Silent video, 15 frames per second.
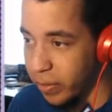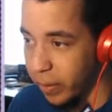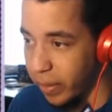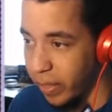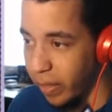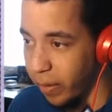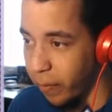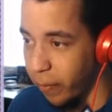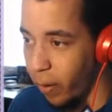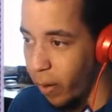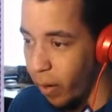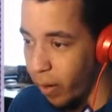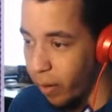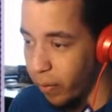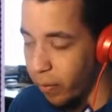We can
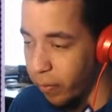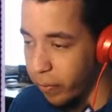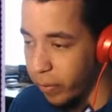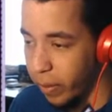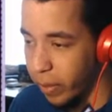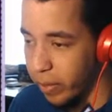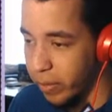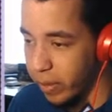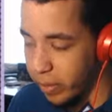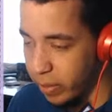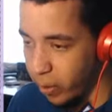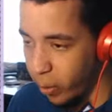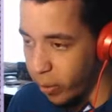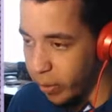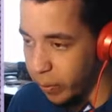evolve this
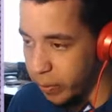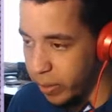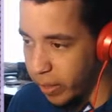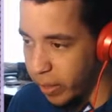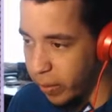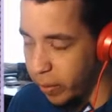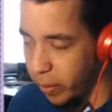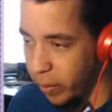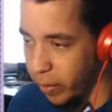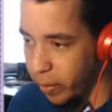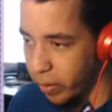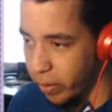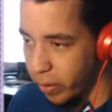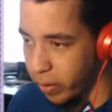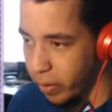North Obsidia Ward.